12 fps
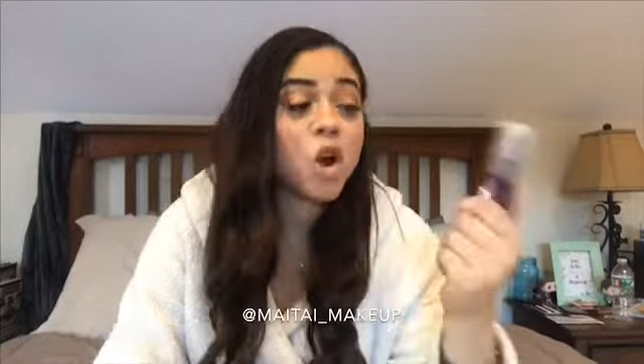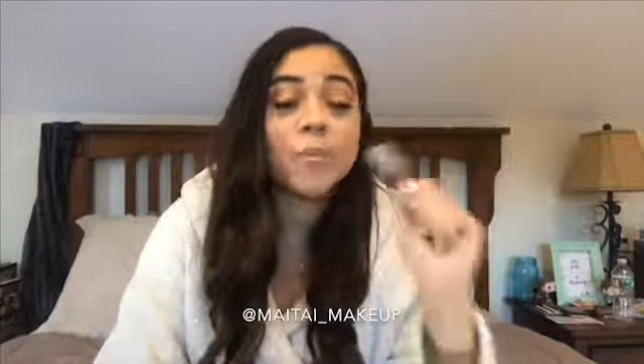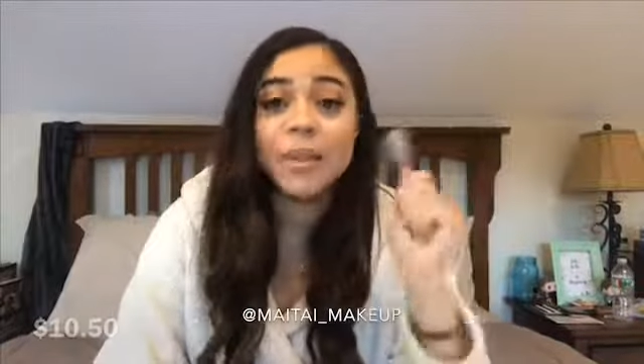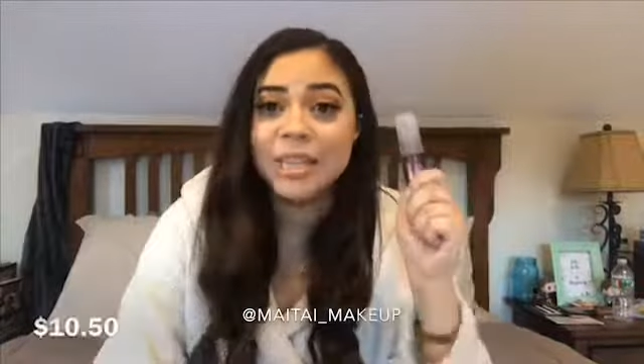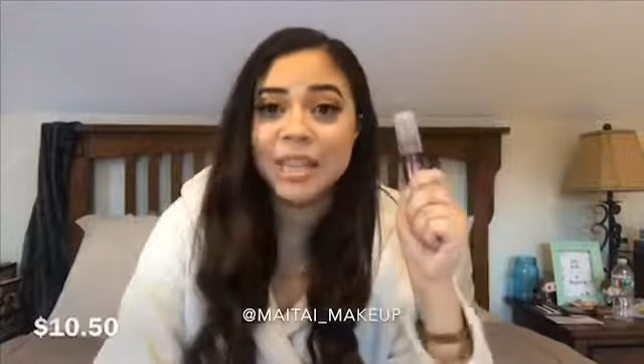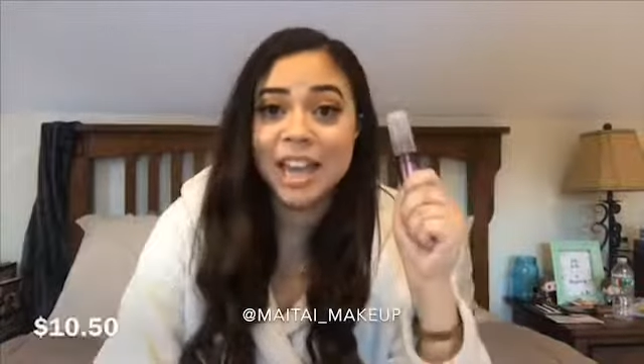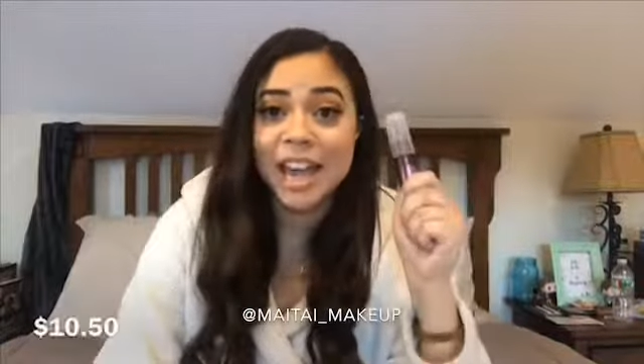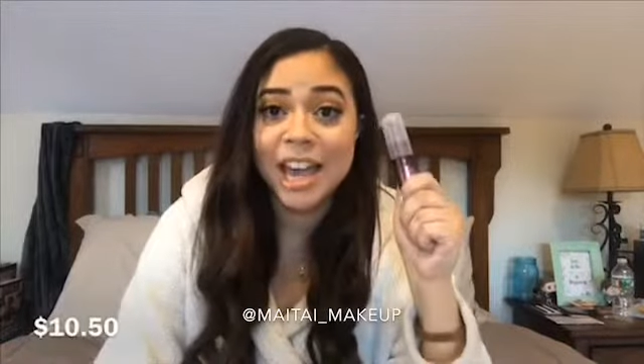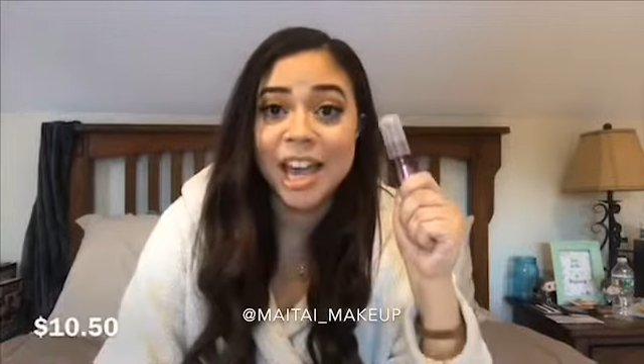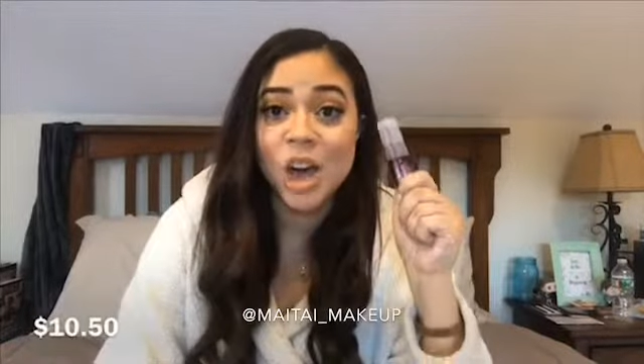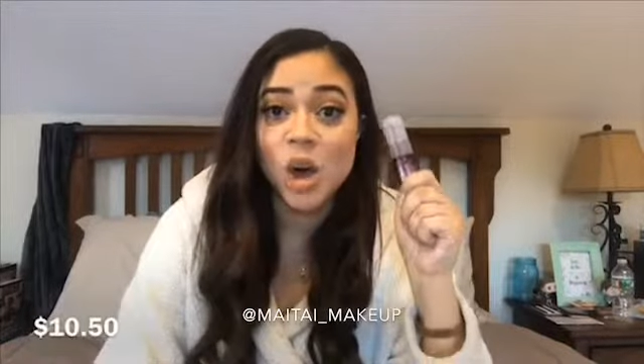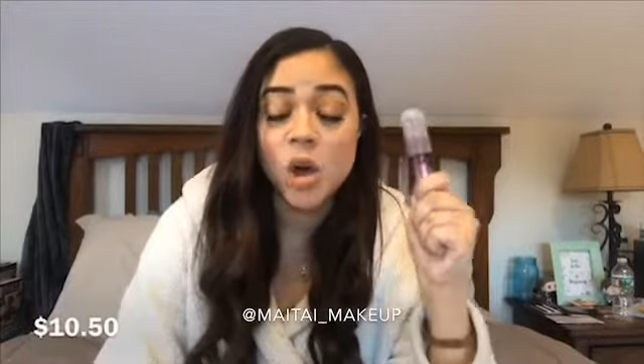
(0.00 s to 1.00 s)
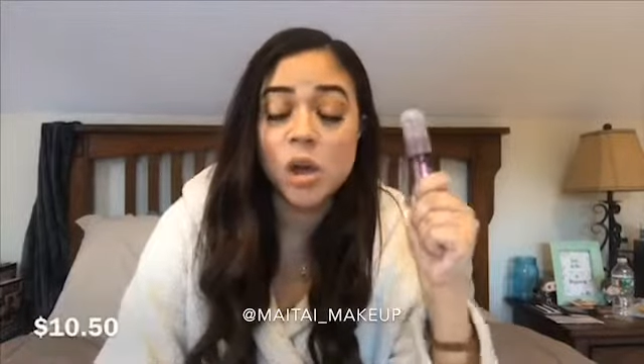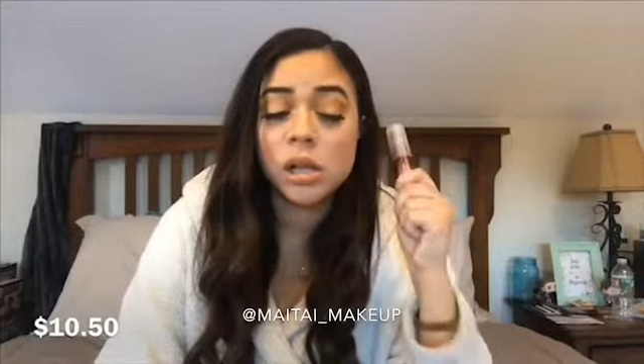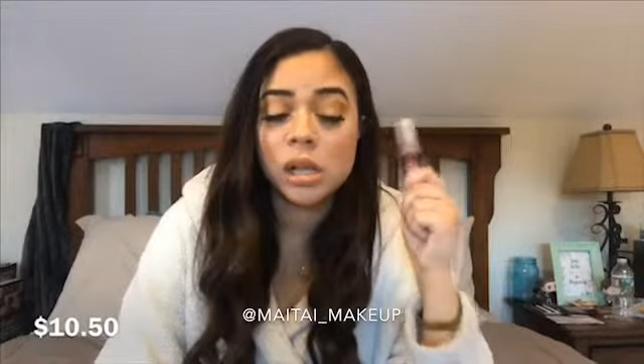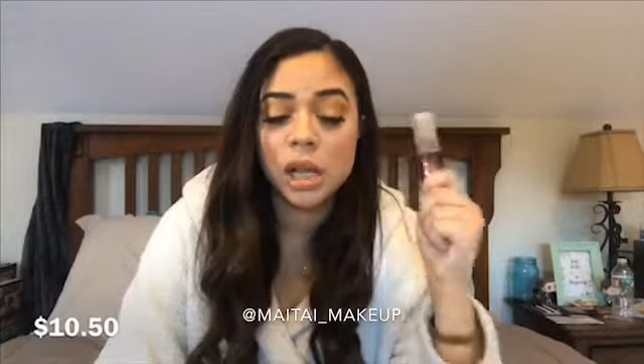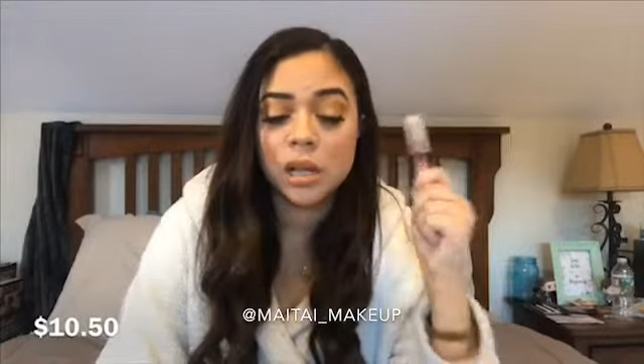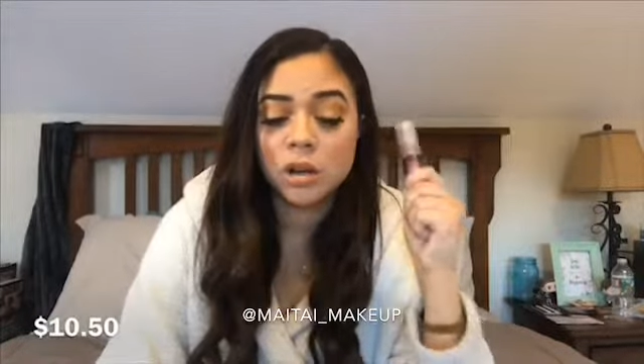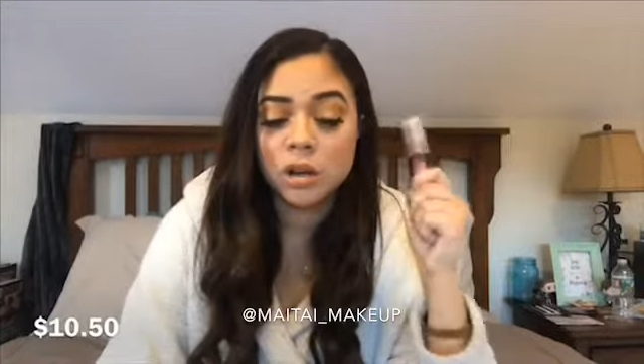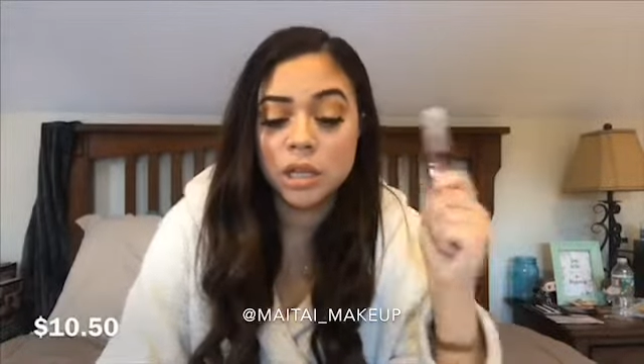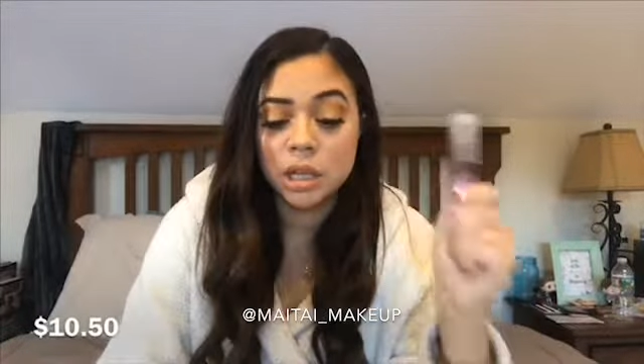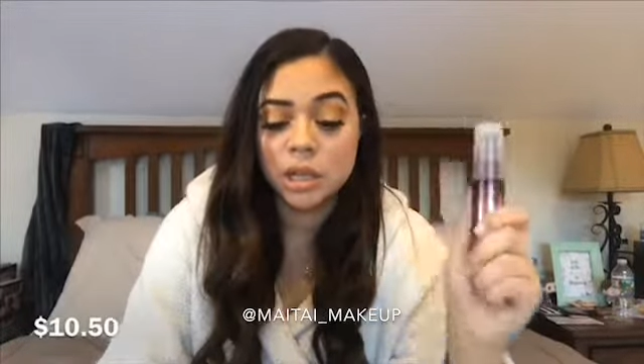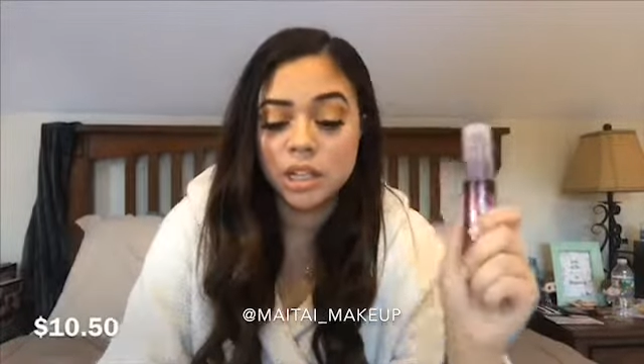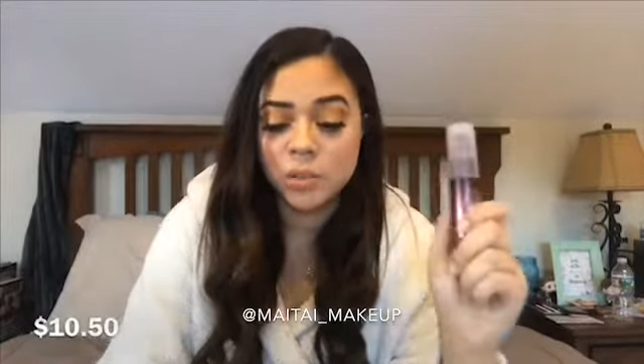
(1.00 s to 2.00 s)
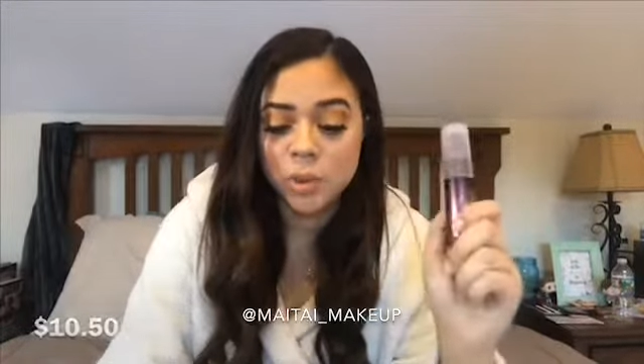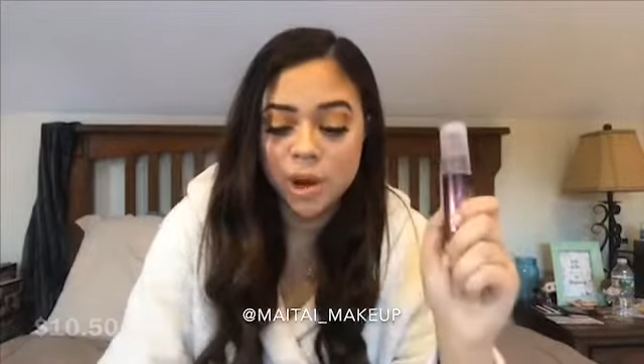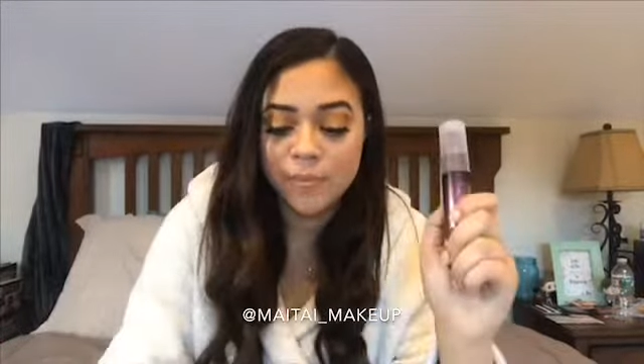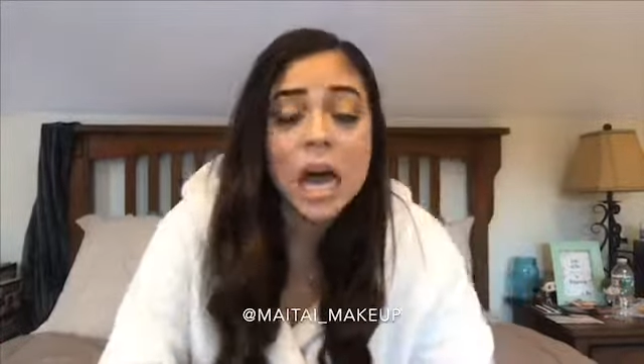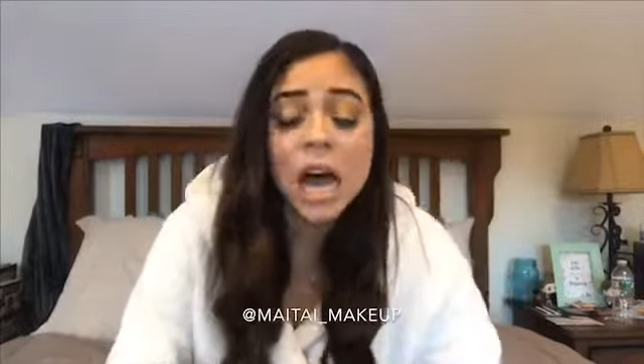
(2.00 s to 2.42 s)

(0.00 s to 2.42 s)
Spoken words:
Urban Decay All Nighter Setting Spray.